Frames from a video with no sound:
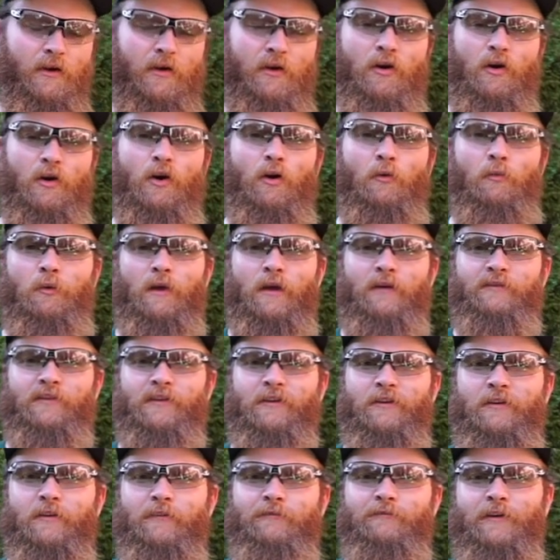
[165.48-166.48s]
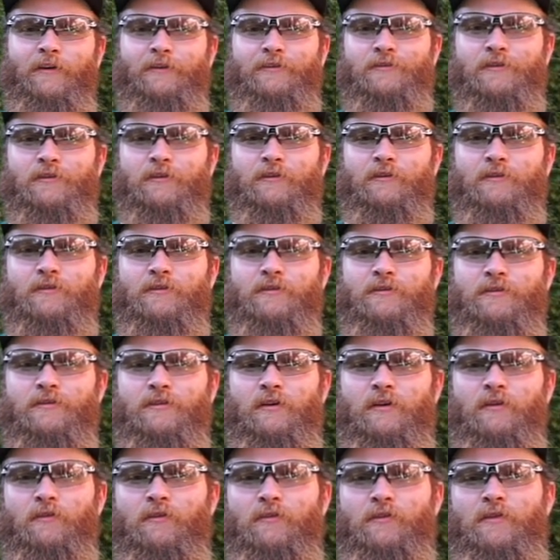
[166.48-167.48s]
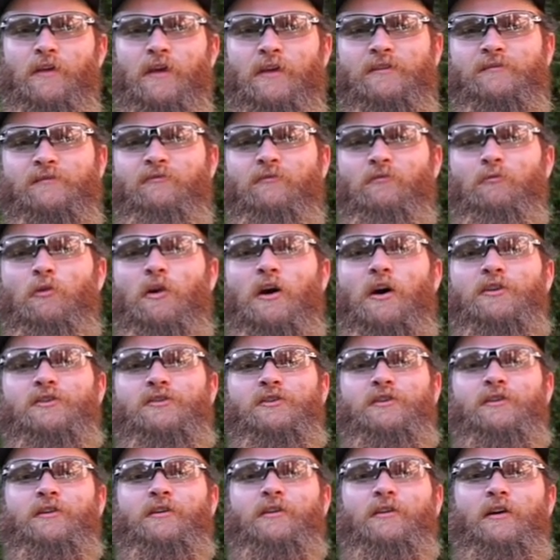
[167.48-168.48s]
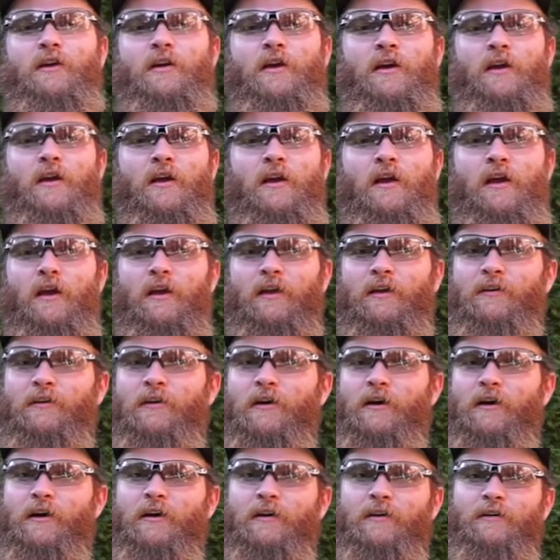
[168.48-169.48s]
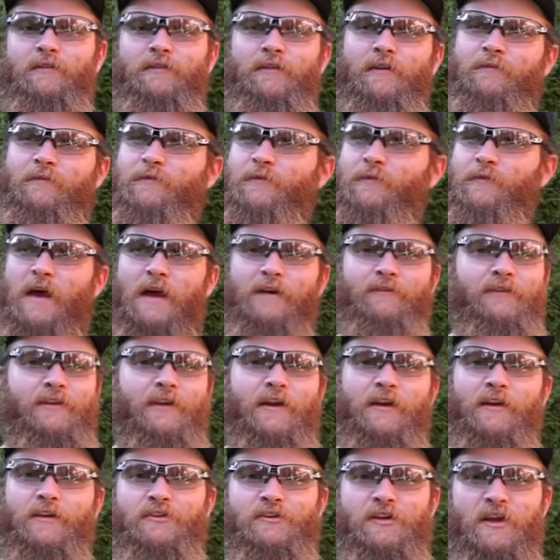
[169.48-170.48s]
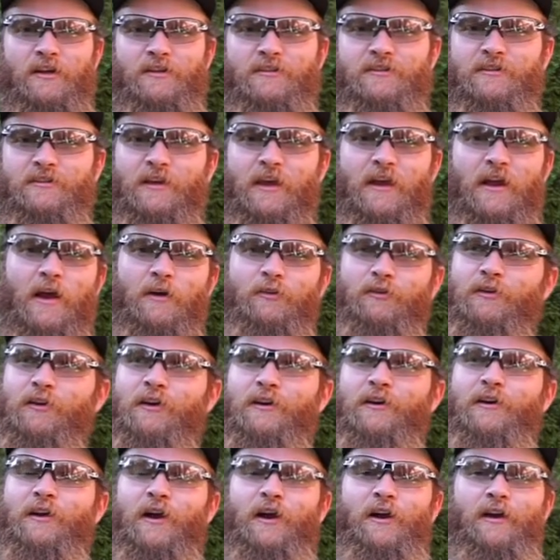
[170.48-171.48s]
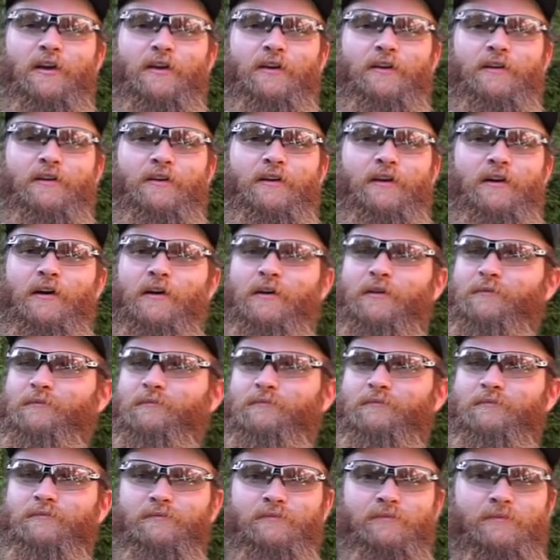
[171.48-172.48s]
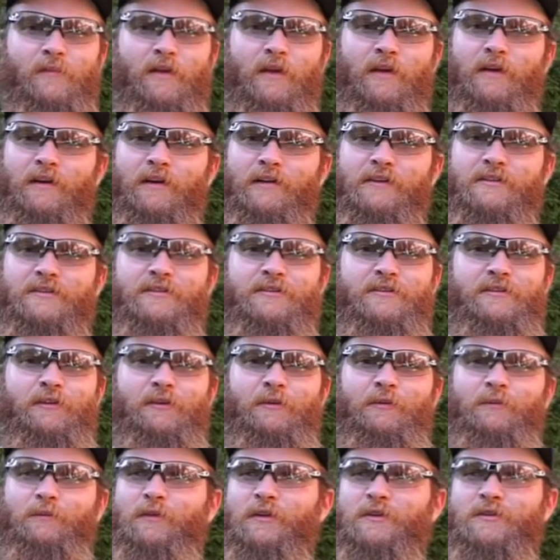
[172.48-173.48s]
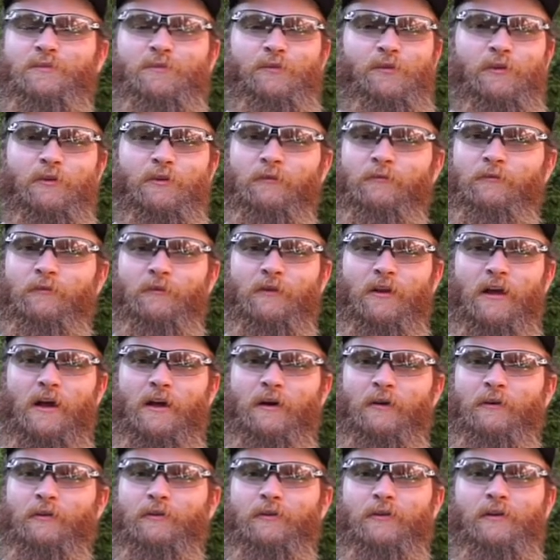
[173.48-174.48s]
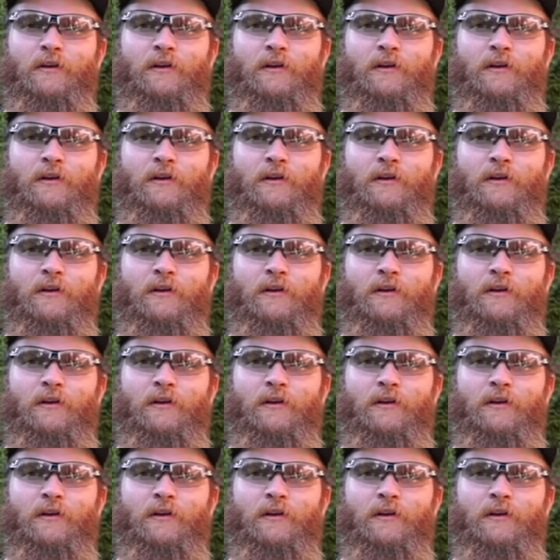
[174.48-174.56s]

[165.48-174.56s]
hope we have a good adventure. So thanks for watching, and if you have get a chance, get out there and hike. It's beautiful out,